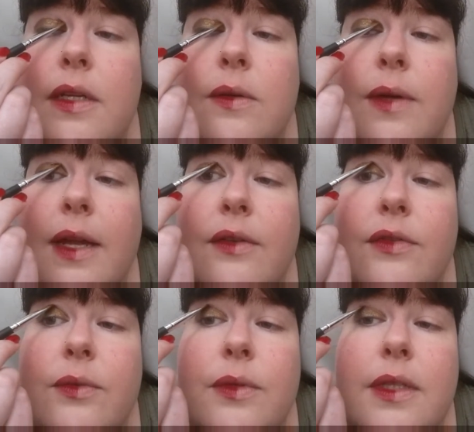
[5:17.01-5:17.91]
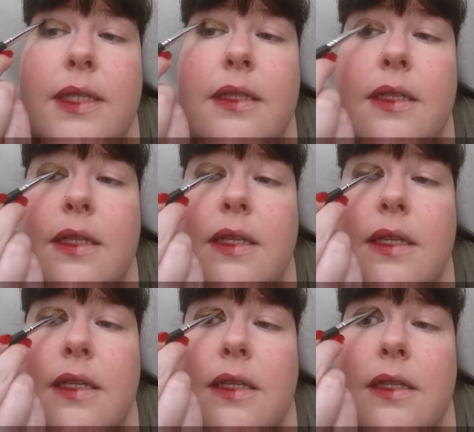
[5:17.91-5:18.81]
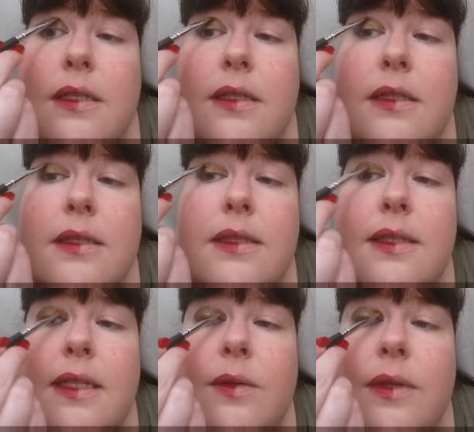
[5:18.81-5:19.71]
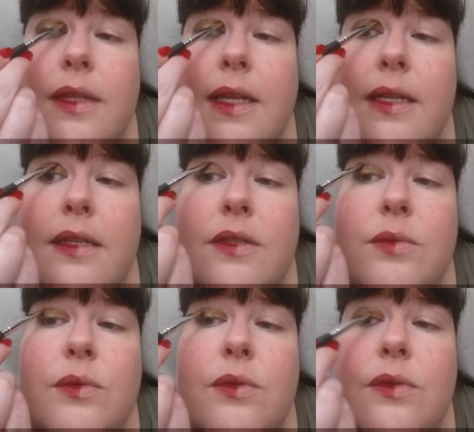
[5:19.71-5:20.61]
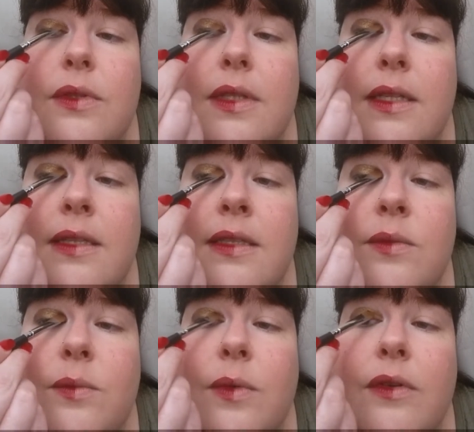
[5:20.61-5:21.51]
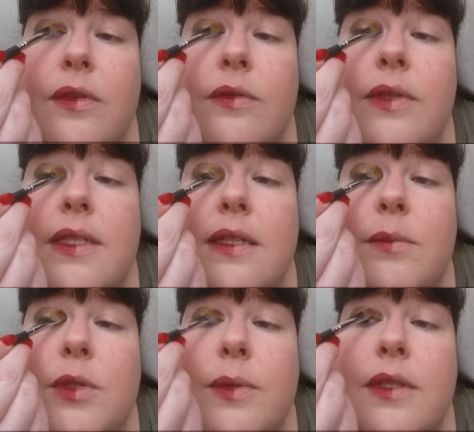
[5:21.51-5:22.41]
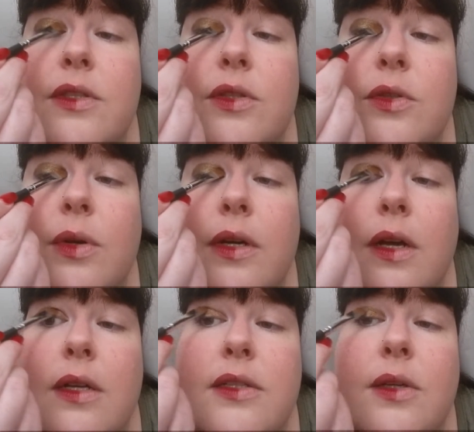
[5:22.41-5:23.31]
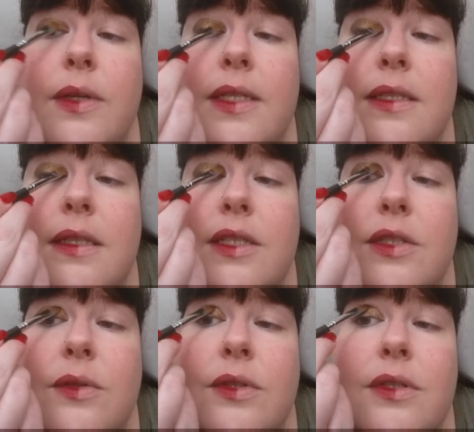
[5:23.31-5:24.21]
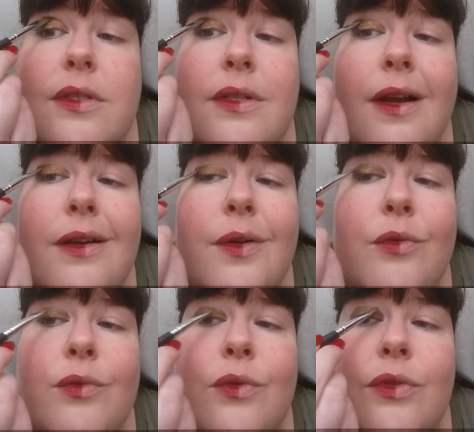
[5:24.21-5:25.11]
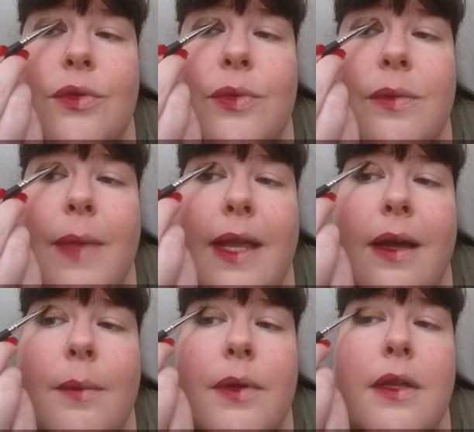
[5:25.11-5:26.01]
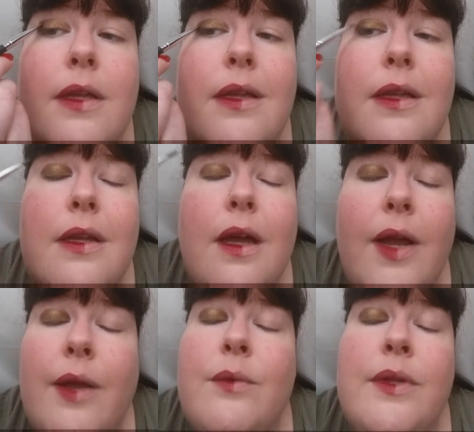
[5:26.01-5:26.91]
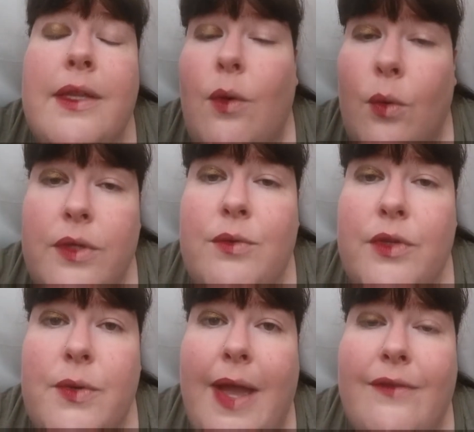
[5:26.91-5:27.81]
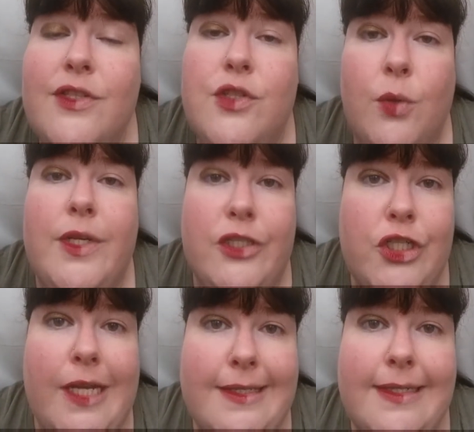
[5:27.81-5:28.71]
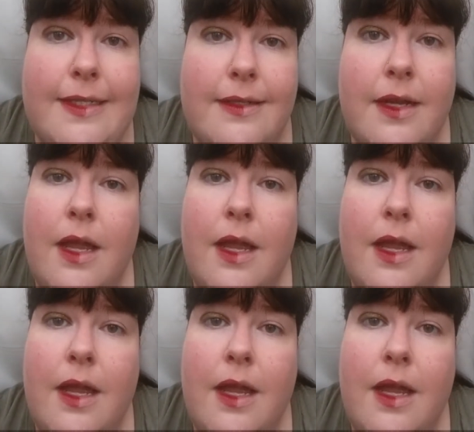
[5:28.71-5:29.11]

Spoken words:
You don't have to really stick with any of these rules. And this is a reason I'm doing this tutorial also, is to let you know there are no rules with makeup. Okay, really the only rule you have is don't ingest it.